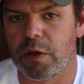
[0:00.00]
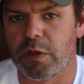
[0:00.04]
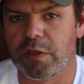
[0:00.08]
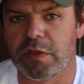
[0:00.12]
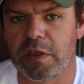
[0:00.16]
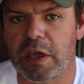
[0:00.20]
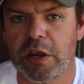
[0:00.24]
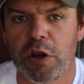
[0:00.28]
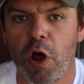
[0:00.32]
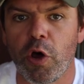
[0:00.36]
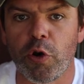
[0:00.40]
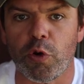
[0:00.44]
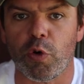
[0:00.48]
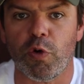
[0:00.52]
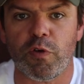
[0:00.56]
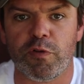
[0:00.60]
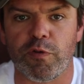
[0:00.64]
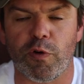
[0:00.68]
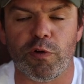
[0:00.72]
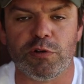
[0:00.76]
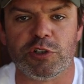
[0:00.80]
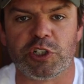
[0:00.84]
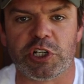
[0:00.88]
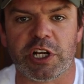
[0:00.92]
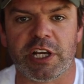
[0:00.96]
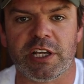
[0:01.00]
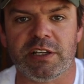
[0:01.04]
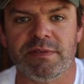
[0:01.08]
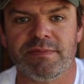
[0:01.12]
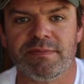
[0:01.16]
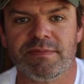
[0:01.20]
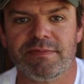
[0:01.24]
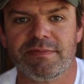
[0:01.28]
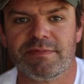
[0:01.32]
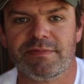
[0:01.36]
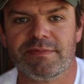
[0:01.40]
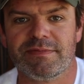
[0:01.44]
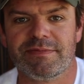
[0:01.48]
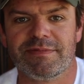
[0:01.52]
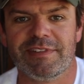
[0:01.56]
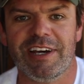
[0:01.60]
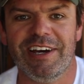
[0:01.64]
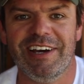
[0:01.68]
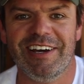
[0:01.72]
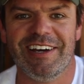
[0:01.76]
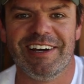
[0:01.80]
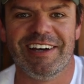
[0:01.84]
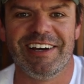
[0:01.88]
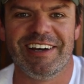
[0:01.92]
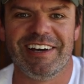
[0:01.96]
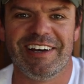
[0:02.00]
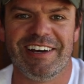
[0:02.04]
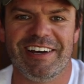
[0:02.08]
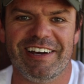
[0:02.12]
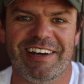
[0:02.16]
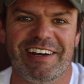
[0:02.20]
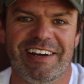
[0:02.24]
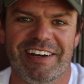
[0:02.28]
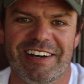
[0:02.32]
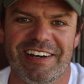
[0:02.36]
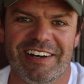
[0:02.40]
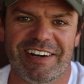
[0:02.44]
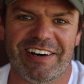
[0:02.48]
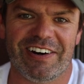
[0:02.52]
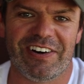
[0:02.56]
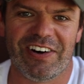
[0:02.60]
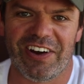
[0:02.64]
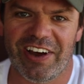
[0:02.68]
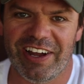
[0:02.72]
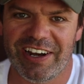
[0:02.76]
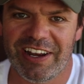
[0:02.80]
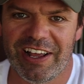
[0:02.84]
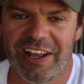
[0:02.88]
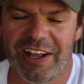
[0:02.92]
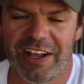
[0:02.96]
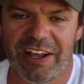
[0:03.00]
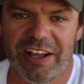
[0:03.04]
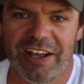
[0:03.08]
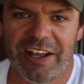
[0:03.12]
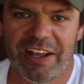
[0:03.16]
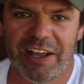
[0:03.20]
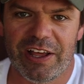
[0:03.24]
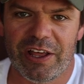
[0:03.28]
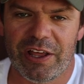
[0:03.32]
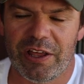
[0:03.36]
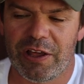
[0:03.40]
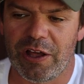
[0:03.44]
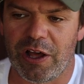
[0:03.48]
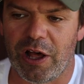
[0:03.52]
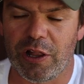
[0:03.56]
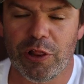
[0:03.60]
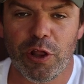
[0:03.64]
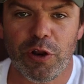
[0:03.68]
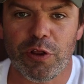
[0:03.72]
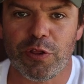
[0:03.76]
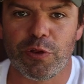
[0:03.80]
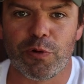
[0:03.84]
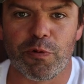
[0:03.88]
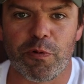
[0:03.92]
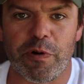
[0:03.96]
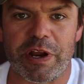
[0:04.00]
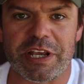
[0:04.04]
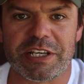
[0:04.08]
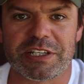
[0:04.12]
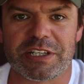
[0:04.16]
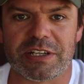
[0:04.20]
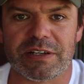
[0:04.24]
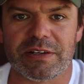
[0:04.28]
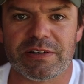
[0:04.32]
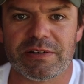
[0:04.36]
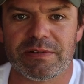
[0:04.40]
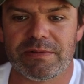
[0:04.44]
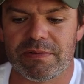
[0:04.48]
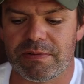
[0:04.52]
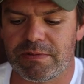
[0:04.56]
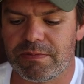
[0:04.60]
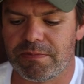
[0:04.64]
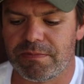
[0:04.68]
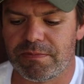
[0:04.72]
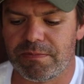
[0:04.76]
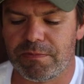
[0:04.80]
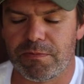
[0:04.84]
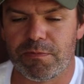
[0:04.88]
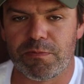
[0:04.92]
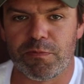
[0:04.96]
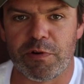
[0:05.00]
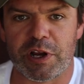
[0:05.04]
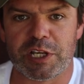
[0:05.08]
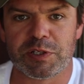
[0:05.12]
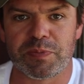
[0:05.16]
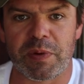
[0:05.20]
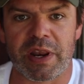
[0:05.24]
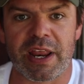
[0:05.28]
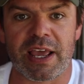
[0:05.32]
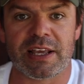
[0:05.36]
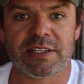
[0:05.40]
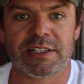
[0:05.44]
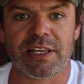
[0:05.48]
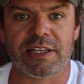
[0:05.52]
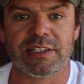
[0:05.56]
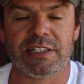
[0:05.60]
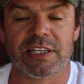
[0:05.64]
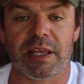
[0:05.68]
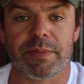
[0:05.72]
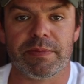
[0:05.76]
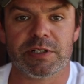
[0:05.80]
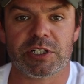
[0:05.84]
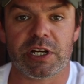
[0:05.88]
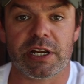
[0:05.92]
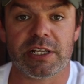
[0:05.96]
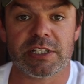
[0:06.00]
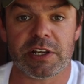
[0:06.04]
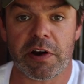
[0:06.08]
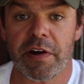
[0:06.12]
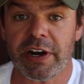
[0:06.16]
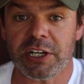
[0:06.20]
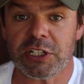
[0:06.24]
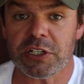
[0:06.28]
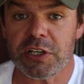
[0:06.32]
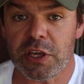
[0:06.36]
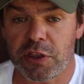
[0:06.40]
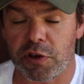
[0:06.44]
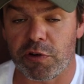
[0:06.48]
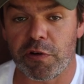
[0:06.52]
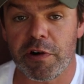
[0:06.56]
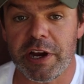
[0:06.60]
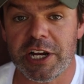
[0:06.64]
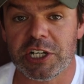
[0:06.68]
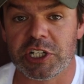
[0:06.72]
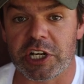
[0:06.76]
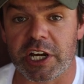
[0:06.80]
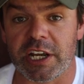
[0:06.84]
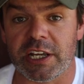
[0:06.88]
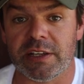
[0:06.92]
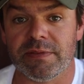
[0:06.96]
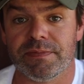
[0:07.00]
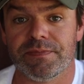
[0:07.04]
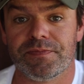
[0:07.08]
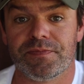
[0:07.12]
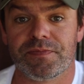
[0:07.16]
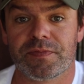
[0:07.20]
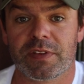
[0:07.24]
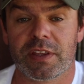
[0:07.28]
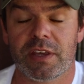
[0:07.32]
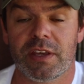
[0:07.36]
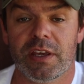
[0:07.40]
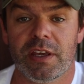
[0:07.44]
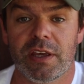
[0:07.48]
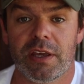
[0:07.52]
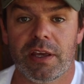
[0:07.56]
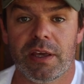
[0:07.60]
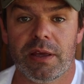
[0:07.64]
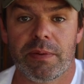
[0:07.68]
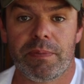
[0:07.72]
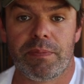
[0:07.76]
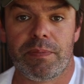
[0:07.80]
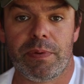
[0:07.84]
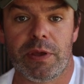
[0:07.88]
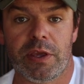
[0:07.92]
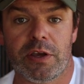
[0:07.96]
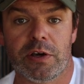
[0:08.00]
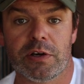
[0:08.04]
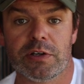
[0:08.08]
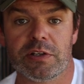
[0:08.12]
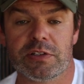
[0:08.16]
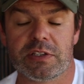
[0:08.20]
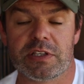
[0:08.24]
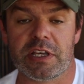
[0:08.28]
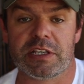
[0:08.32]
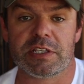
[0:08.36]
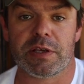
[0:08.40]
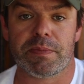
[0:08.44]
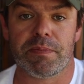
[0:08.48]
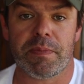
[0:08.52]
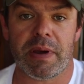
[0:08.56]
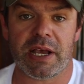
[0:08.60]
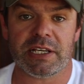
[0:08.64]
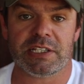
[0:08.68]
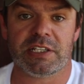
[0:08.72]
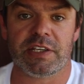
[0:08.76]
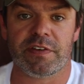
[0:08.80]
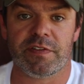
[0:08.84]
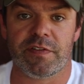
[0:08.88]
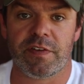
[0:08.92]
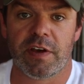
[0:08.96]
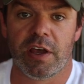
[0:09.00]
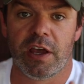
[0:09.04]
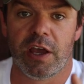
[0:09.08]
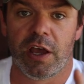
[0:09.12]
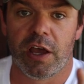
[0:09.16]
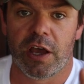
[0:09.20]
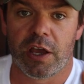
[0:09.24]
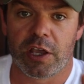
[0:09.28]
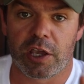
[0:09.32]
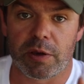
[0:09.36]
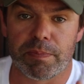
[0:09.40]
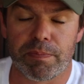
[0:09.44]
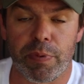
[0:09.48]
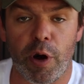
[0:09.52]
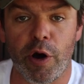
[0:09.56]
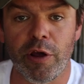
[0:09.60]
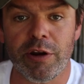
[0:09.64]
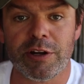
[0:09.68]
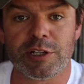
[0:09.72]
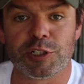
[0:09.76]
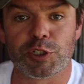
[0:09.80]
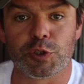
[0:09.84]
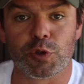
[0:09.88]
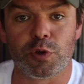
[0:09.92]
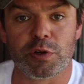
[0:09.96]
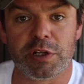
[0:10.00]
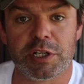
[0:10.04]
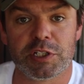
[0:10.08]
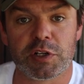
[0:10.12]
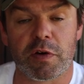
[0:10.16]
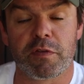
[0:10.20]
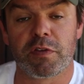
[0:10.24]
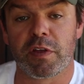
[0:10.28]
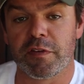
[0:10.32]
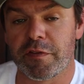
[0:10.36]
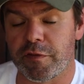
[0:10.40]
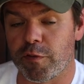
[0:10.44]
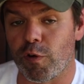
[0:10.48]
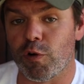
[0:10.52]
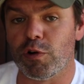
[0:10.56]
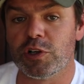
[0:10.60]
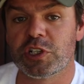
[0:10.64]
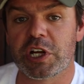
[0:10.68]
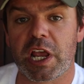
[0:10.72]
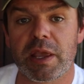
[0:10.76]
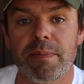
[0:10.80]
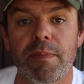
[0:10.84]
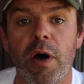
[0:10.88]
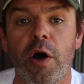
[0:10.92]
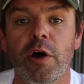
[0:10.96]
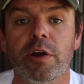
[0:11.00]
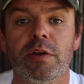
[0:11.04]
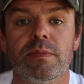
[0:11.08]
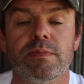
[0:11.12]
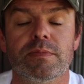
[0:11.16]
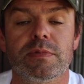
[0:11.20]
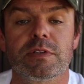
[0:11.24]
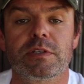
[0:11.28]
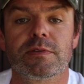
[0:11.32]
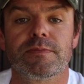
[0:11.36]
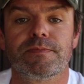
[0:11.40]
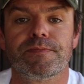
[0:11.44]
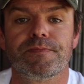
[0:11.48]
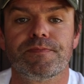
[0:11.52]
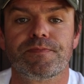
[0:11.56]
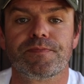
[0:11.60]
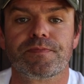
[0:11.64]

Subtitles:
they're not all 4G. All right. A lot of the recent ResMed AirSense 10 machines are actually 3G because there's a massive component shortage of the 4G modems.